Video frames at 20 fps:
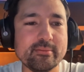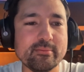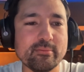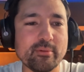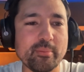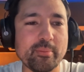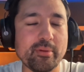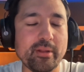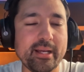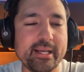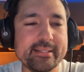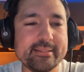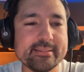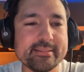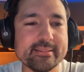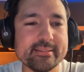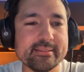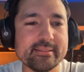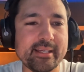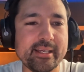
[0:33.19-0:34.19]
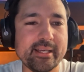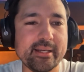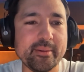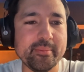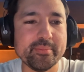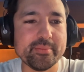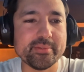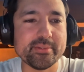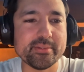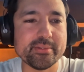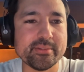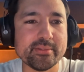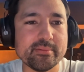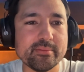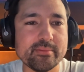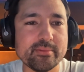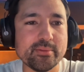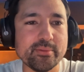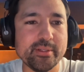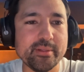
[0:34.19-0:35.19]
reply to Sam's
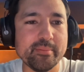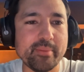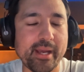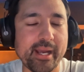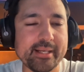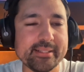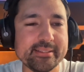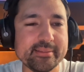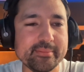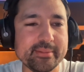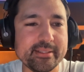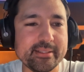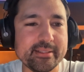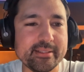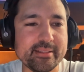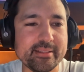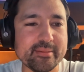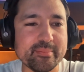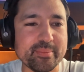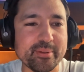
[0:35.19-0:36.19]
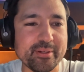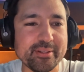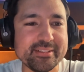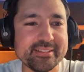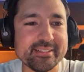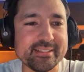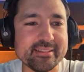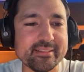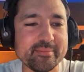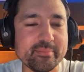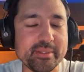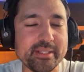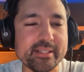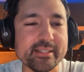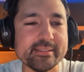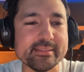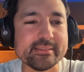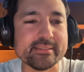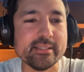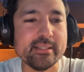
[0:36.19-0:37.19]
tweet back to me in person
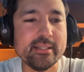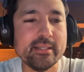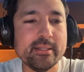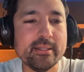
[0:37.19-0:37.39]
because,